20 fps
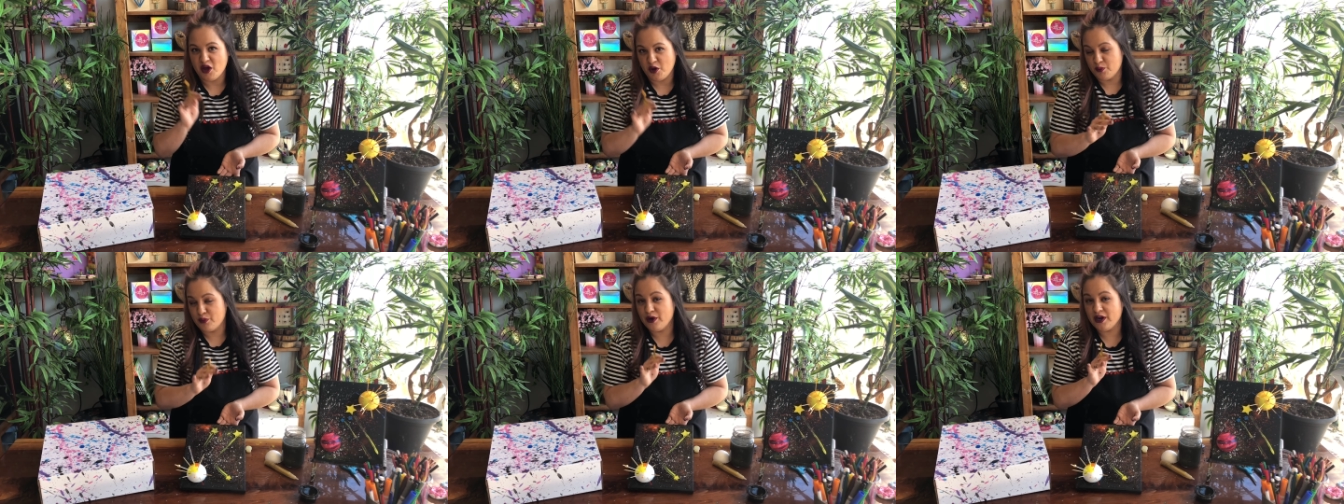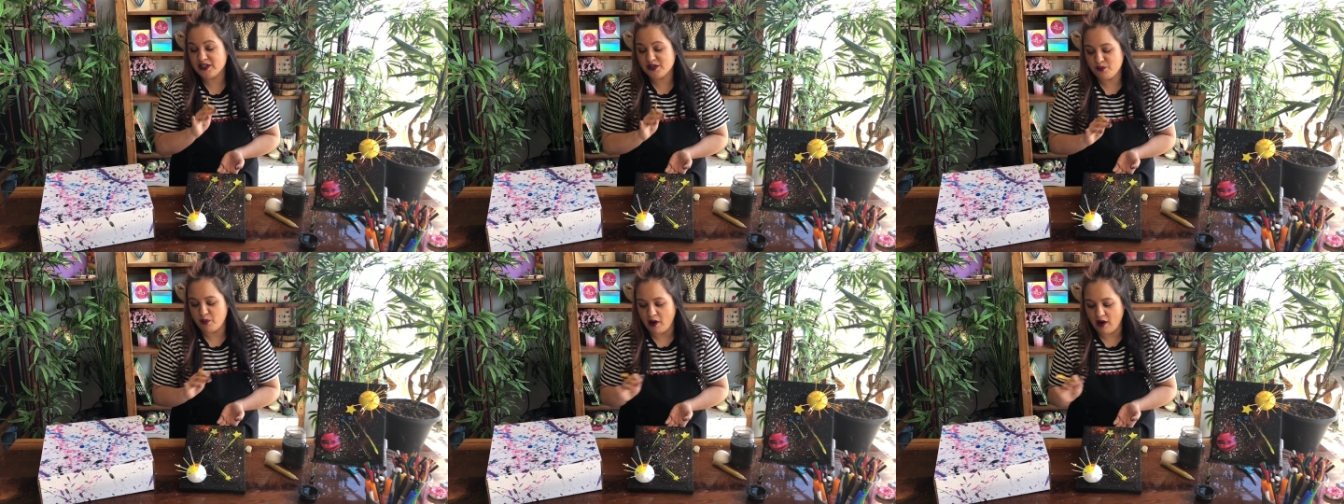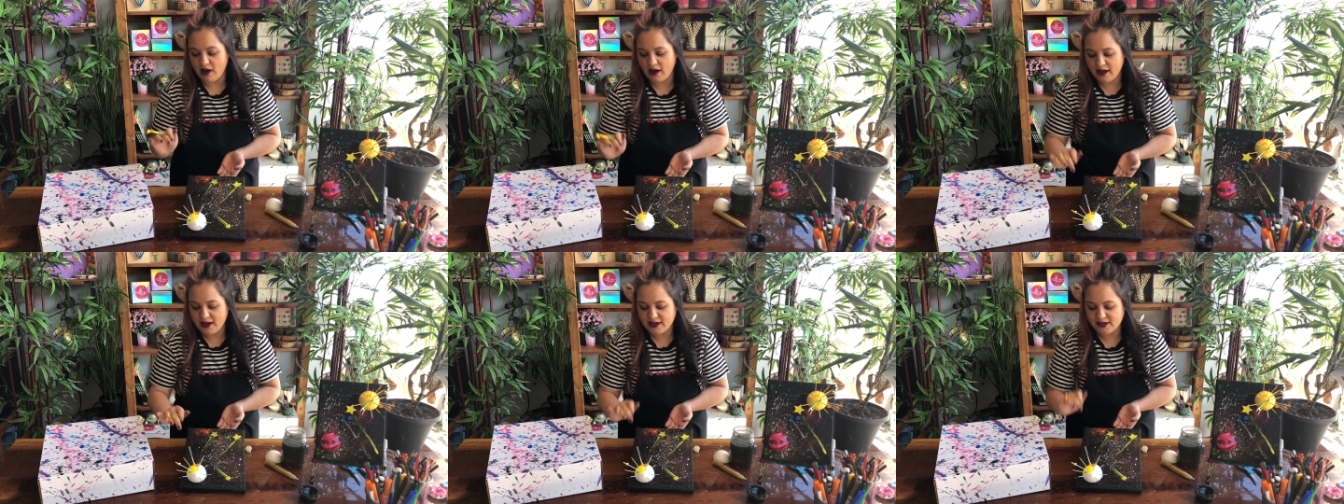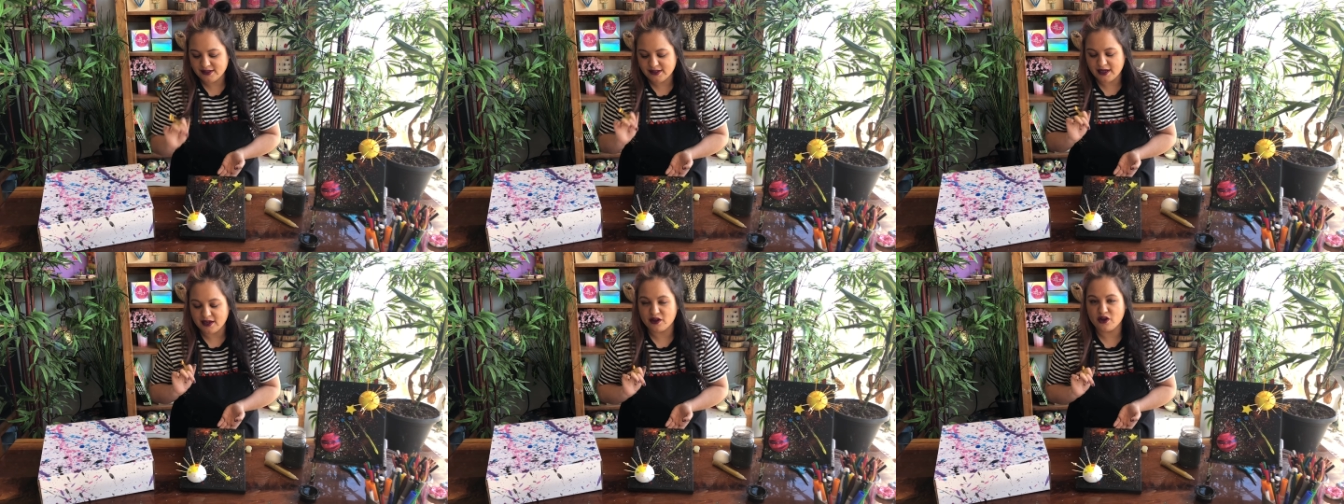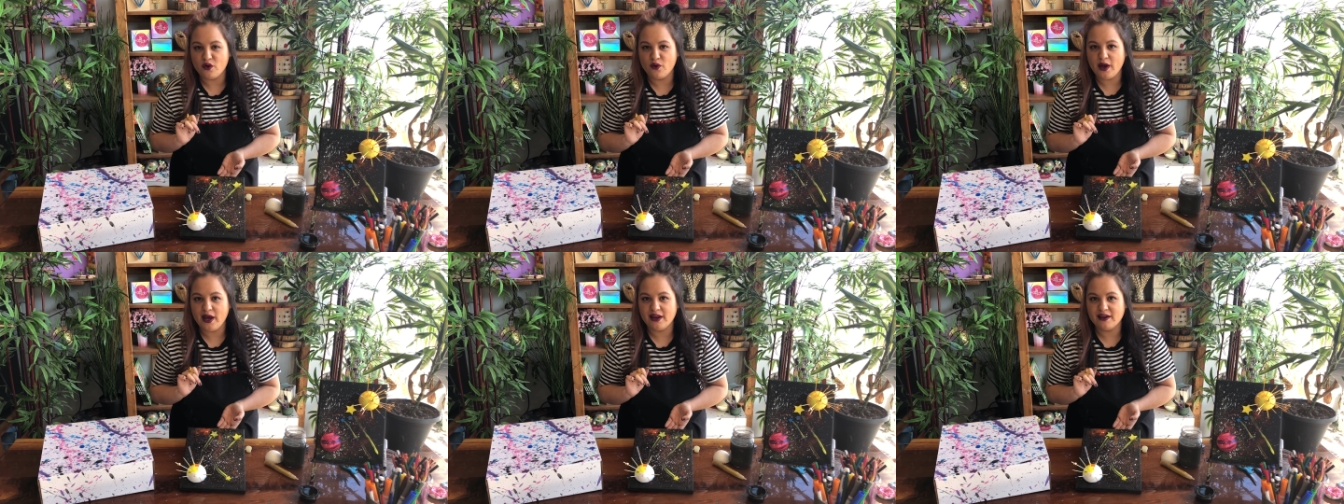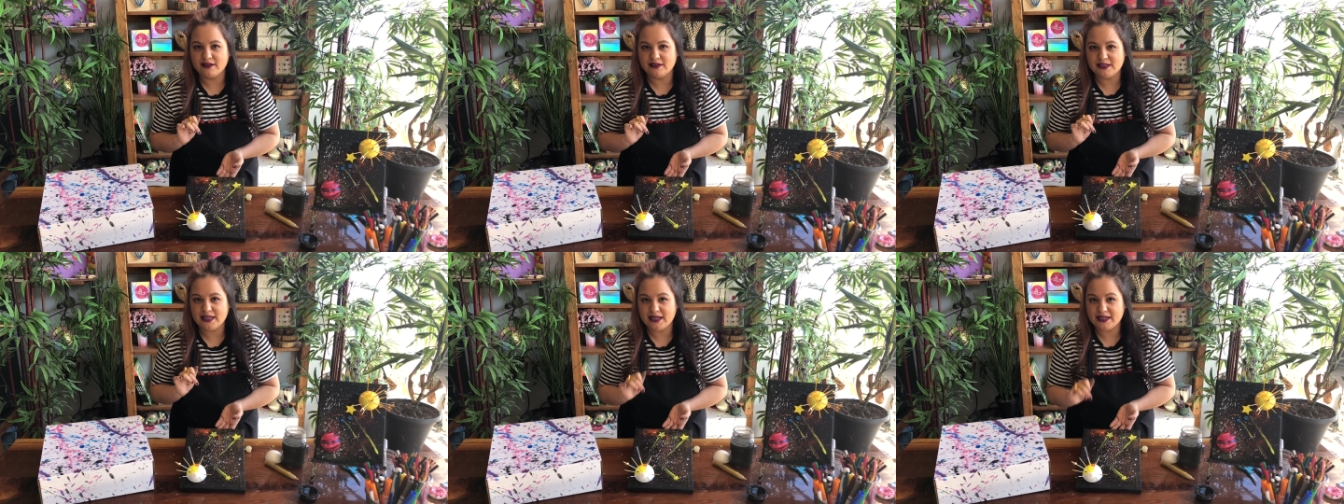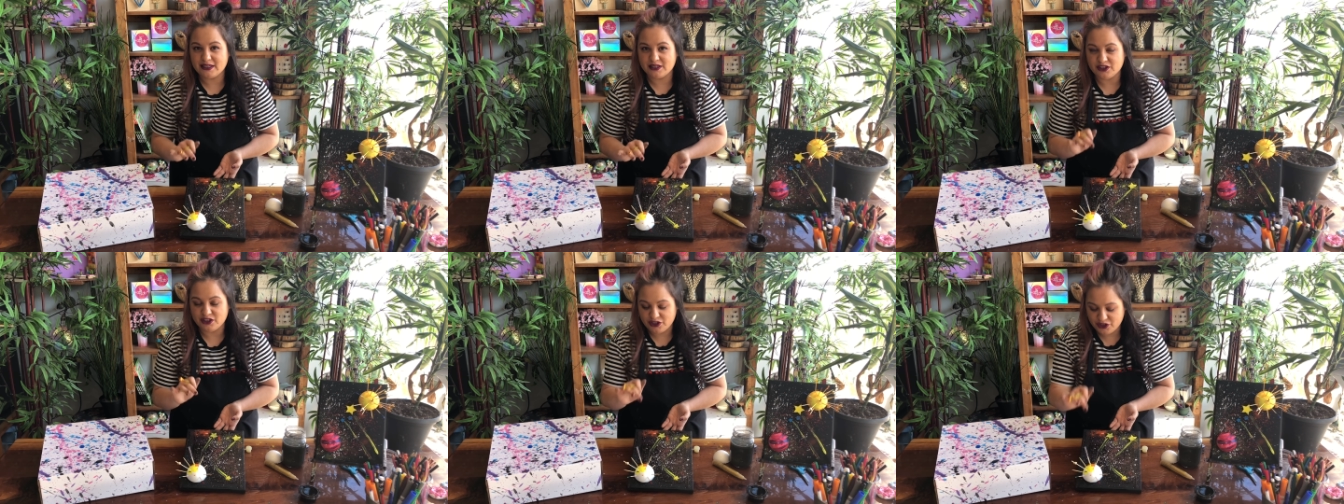Press pause and go ahead and
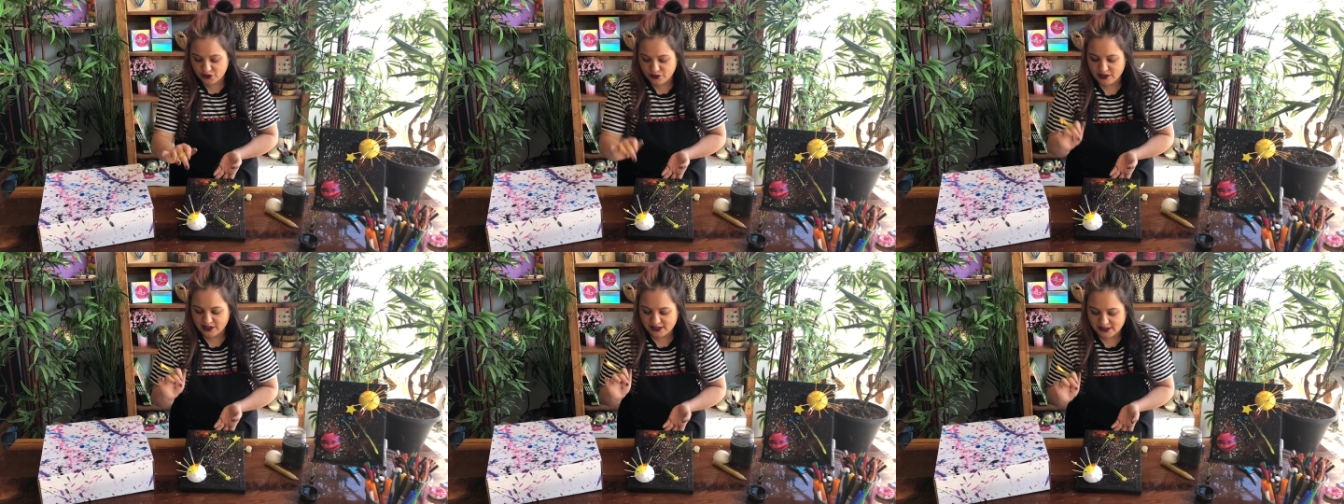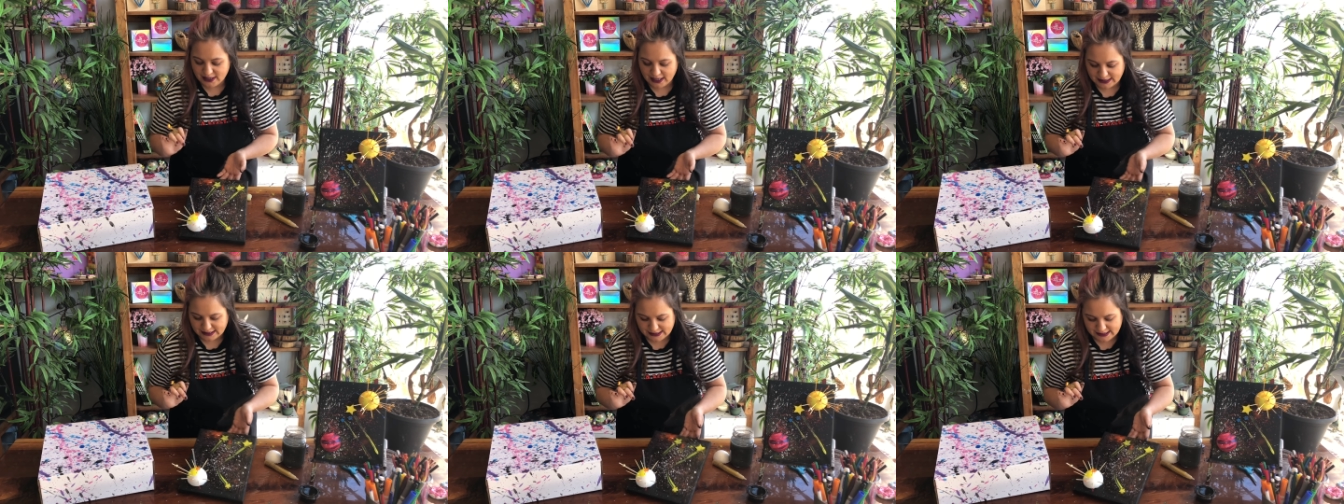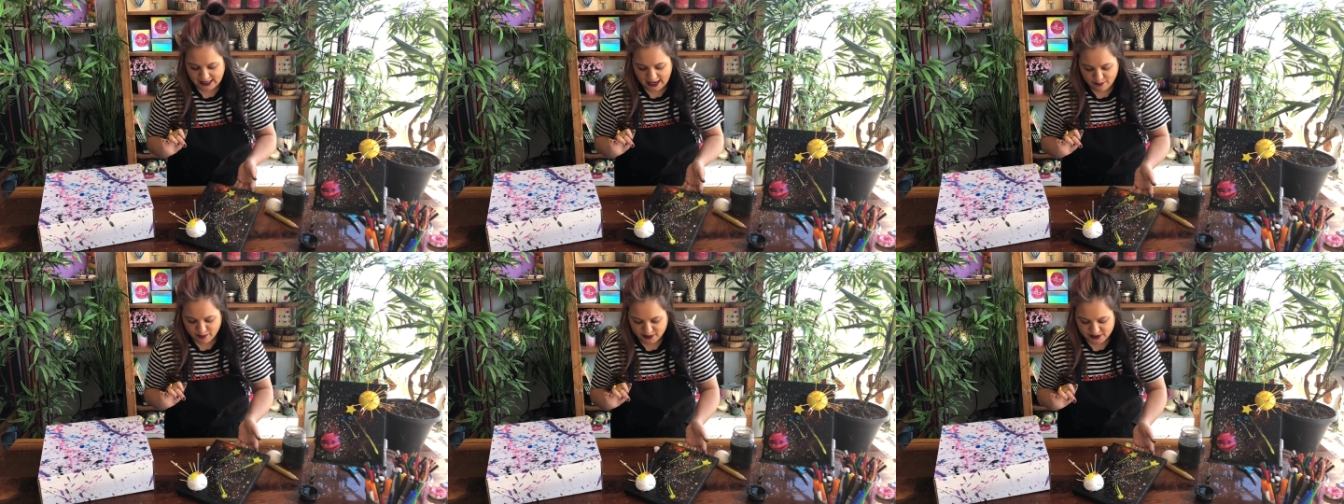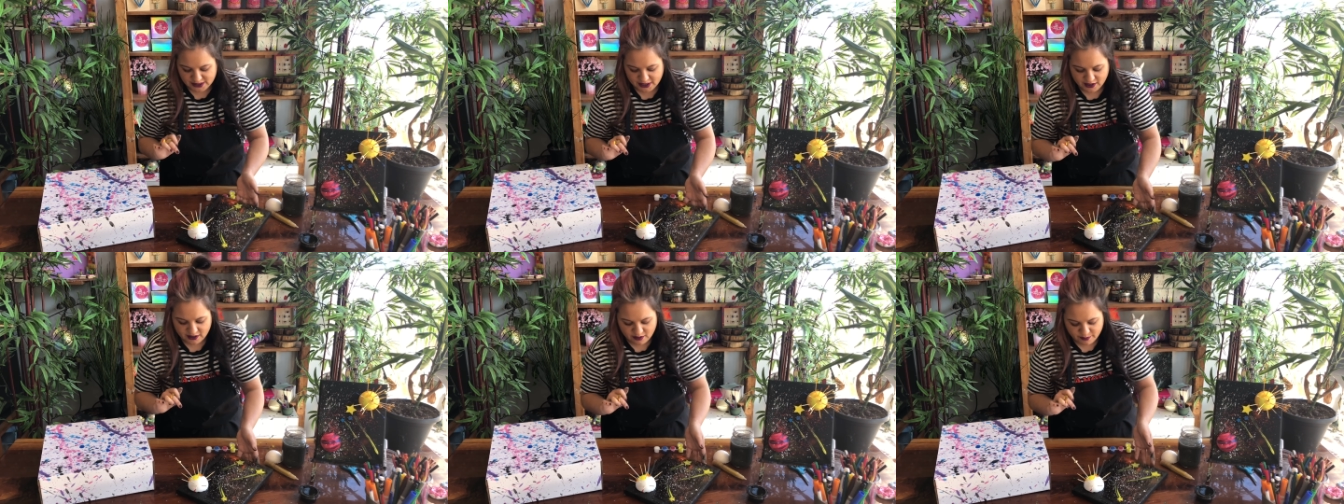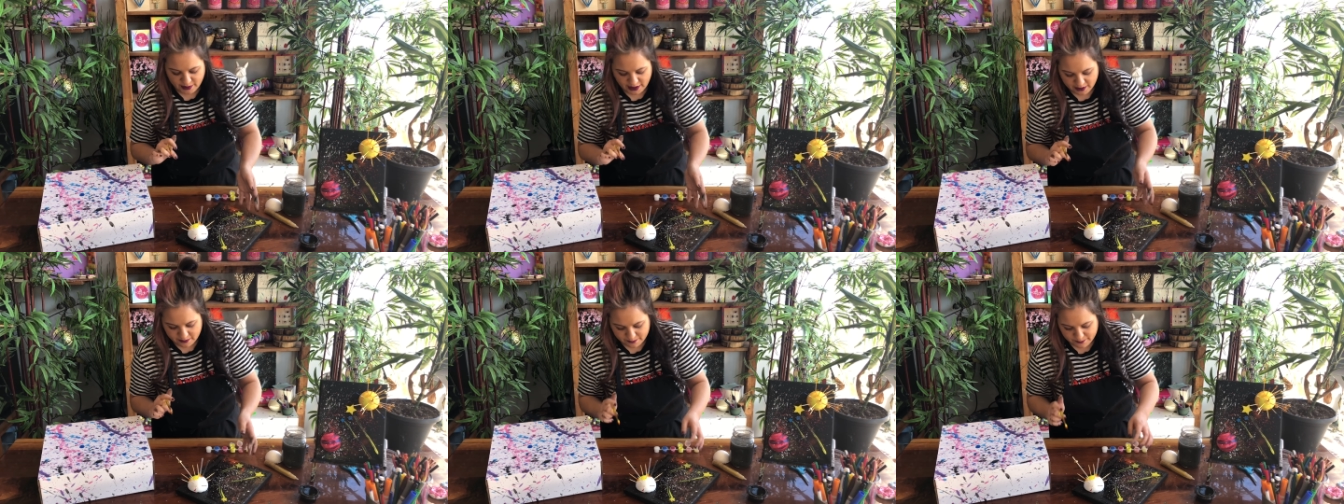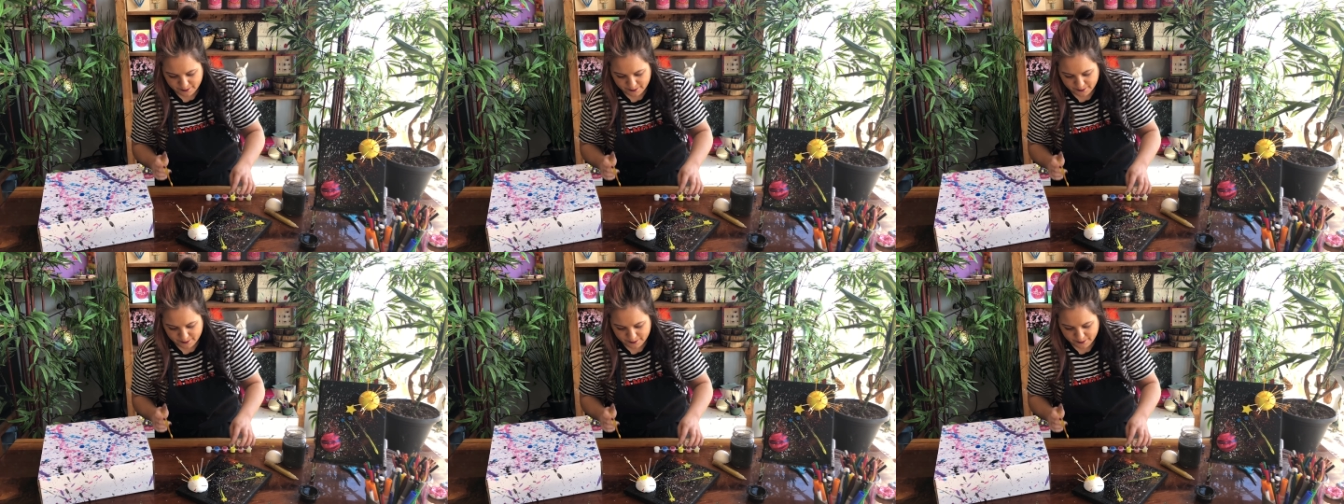do this next step. See you in a minute.